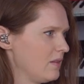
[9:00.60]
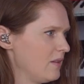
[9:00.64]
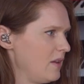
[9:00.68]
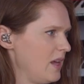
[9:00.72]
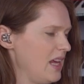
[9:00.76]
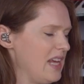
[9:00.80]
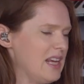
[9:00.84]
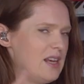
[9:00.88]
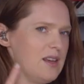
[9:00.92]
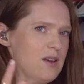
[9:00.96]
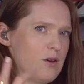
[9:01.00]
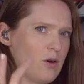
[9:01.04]

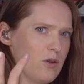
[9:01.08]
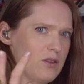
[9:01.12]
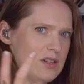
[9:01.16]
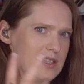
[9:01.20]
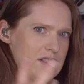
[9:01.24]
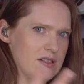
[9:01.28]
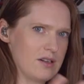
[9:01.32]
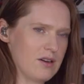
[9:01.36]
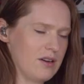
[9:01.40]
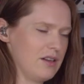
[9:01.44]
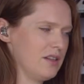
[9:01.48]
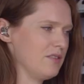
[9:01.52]
he got this
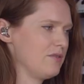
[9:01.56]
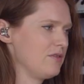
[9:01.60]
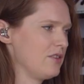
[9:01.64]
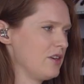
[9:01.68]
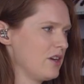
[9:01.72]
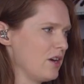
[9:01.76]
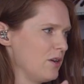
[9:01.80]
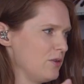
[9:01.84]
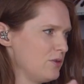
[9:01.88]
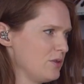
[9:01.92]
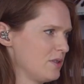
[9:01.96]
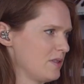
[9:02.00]
kind of
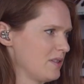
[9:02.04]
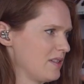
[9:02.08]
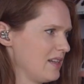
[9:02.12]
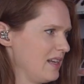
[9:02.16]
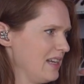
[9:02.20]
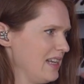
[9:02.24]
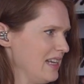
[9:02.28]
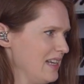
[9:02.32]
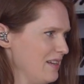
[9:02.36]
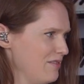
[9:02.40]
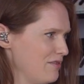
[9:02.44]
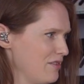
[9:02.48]

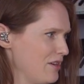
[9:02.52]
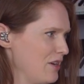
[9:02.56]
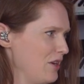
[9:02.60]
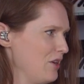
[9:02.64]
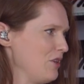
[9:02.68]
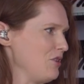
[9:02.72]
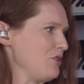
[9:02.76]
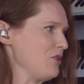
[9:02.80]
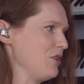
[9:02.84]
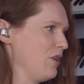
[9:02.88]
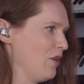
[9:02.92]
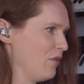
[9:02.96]
ghostly
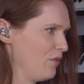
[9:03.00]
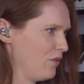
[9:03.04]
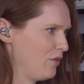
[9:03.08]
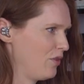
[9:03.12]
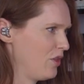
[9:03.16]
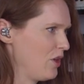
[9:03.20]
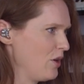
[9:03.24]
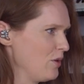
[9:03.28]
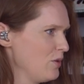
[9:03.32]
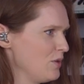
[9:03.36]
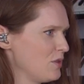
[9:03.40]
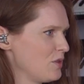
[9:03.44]
version of
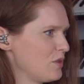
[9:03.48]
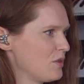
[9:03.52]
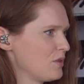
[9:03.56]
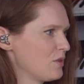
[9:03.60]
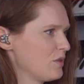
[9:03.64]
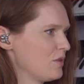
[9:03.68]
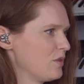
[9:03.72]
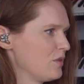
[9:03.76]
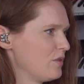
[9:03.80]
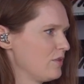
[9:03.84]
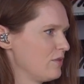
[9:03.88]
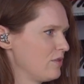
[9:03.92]
those
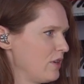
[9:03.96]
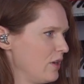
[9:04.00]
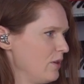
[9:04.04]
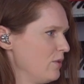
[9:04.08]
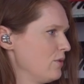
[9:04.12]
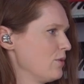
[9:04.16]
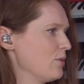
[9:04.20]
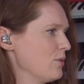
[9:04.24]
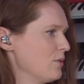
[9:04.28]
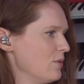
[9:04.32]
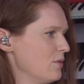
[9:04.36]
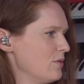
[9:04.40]

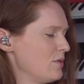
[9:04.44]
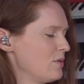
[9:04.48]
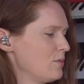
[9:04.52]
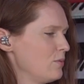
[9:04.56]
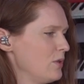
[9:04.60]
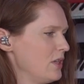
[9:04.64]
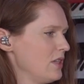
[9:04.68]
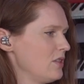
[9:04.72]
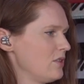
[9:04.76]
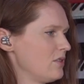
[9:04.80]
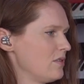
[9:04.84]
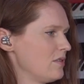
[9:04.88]
vocals,
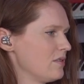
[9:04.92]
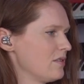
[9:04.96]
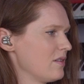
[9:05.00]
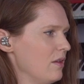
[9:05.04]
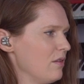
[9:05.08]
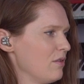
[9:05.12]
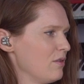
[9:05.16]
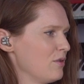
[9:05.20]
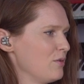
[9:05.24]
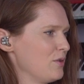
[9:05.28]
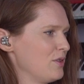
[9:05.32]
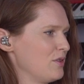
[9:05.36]
which I
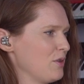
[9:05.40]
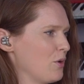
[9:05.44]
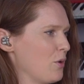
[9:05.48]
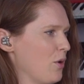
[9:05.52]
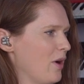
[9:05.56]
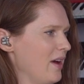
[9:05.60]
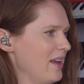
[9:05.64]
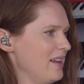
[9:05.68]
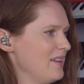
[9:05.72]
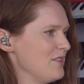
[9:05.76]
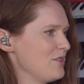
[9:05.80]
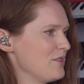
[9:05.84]
thought was
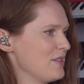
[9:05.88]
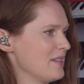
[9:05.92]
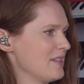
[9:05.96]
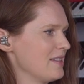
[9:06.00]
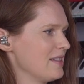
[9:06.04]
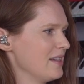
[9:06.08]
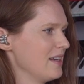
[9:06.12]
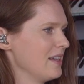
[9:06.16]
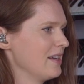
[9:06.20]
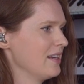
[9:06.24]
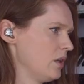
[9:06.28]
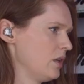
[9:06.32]
quite
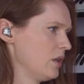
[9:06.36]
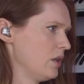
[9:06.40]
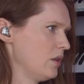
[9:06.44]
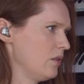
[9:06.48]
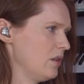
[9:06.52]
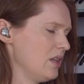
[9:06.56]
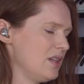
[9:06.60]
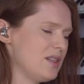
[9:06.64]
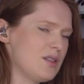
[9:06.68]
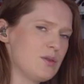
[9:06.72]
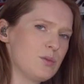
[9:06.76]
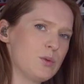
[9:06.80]
interesting.
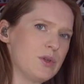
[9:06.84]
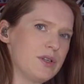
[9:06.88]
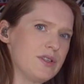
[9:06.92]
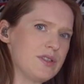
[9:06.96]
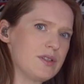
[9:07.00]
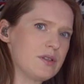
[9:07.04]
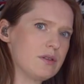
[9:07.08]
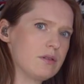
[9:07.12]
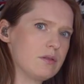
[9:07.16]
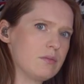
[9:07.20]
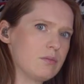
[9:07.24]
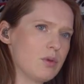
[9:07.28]
This
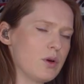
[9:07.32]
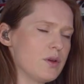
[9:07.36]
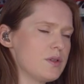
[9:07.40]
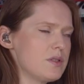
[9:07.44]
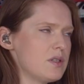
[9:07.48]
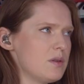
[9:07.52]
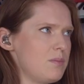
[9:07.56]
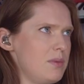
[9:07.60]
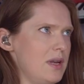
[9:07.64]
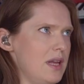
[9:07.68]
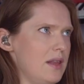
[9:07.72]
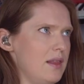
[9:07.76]
was
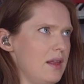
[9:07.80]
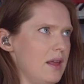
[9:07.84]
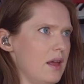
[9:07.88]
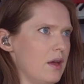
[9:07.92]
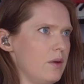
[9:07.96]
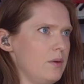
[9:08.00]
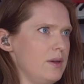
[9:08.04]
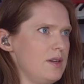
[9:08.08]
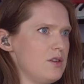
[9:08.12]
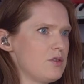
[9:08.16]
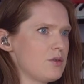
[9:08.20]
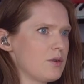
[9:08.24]
possibly the
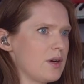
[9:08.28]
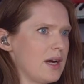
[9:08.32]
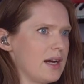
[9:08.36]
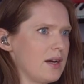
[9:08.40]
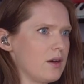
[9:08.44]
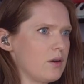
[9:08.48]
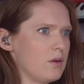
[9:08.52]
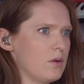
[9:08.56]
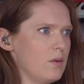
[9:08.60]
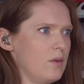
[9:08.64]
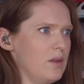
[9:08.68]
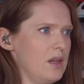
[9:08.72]
only track
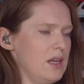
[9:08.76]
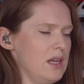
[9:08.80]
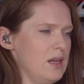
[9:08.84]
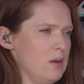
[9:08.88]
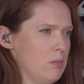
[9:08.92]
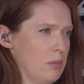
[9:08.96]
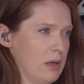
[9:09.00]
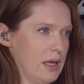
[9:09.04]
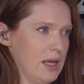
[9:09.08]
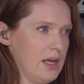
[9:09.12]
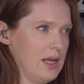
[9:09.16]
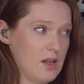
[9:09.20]
on the
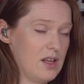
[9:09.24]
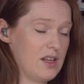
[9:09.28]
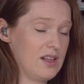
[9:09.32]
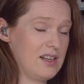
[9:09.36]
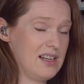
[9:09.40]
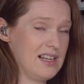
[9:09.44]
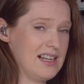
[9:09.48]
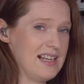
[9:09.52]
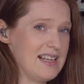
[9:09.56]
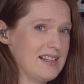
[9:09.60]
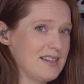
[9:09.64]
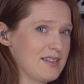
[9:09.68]
EP, at
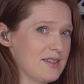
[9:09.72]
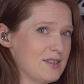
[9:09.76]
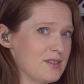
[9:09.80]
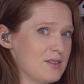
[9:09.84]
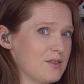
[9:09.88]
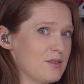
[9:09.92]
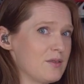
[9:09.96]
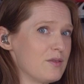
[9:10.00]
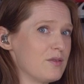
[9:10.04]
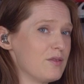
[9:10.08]
least